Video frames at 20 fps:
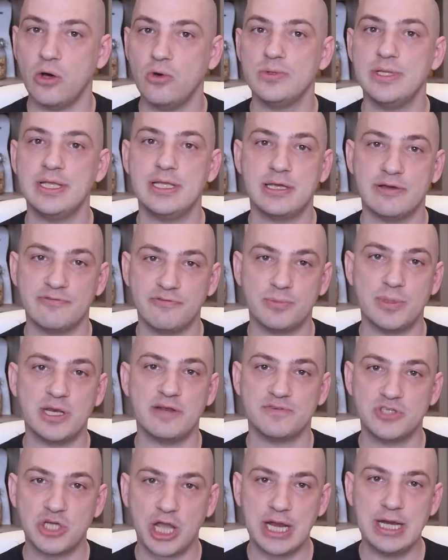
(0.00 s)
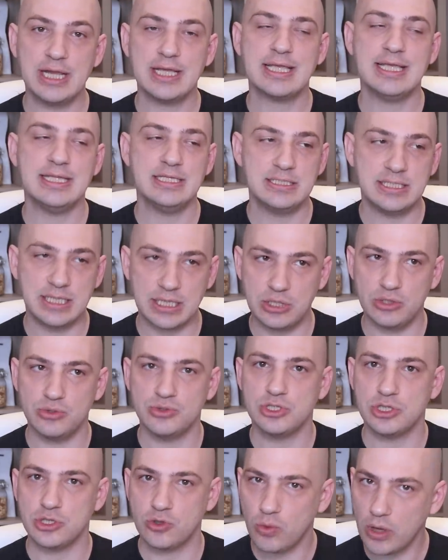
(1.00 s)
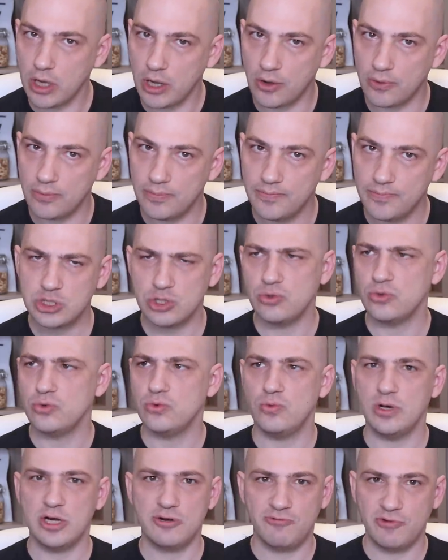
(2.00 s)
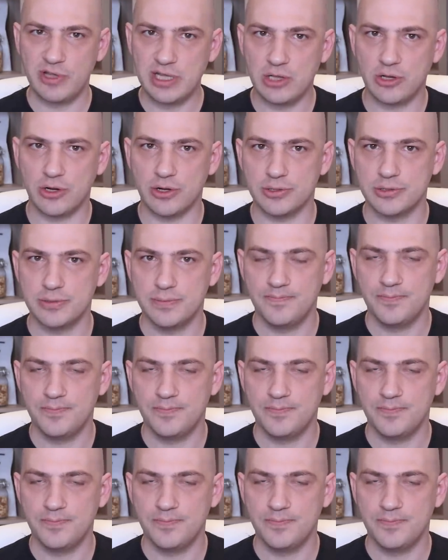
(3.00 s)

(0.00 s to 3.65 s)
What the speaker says: only government of China continues to grow. So what have we learned?